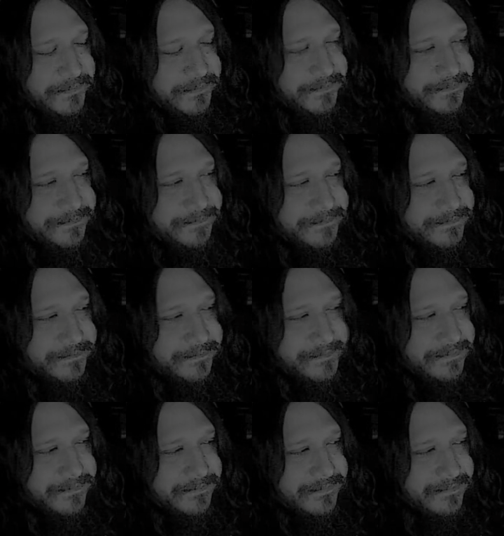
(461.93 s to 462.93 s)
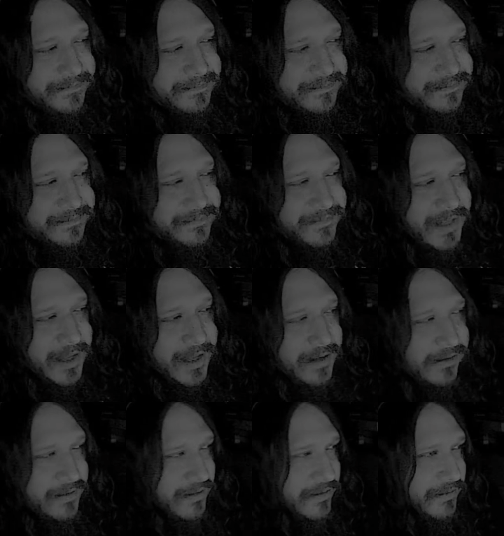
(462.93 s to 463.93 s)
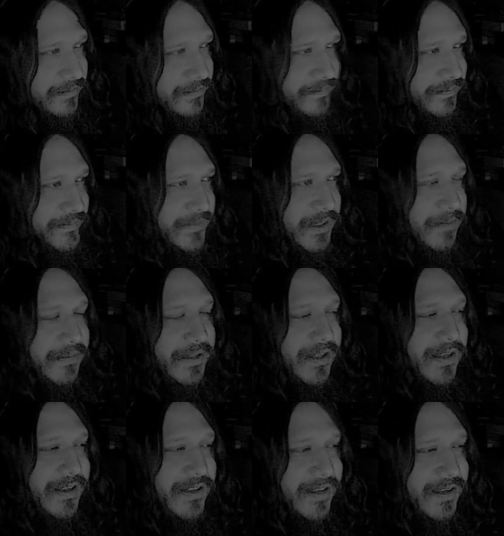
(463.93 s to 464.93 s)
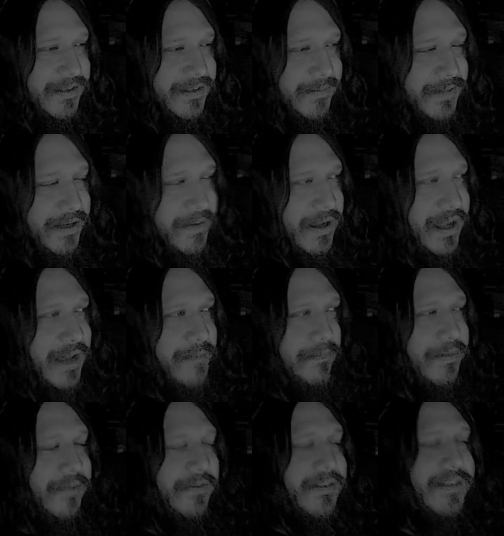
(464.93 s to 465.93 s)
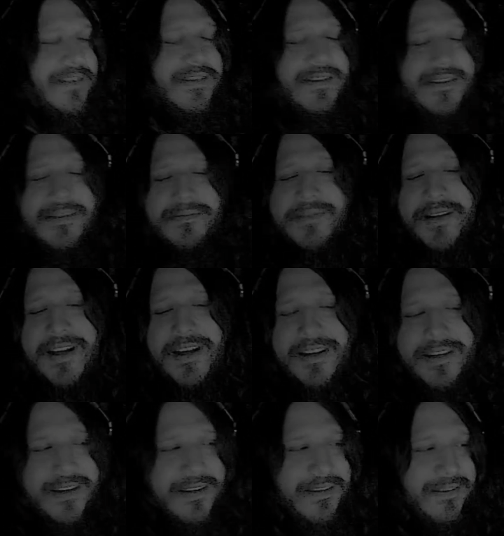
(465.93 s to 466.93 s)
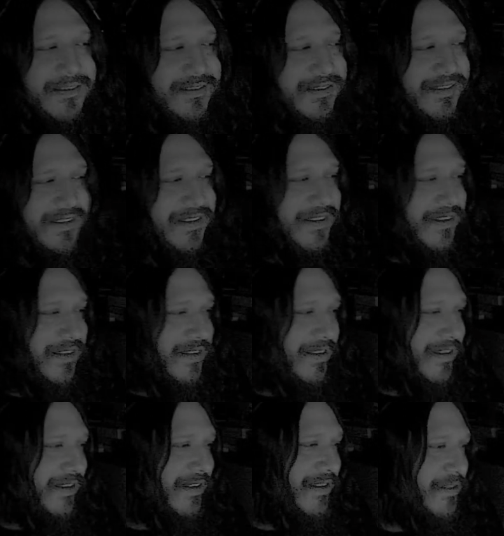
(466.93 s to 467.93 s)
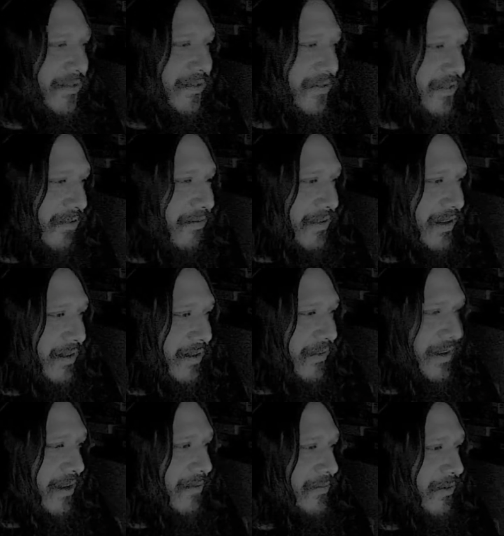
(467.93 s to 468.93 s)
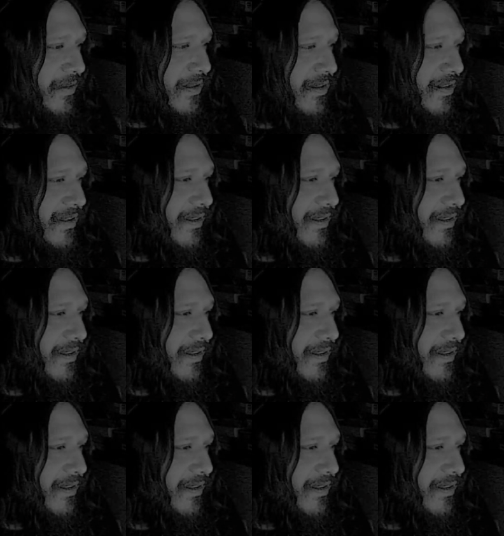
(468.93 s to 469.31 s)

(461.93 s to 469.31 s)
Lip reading: I don't know. Something like that. Something about ambivalence and monotony. It's usually what I vibe with.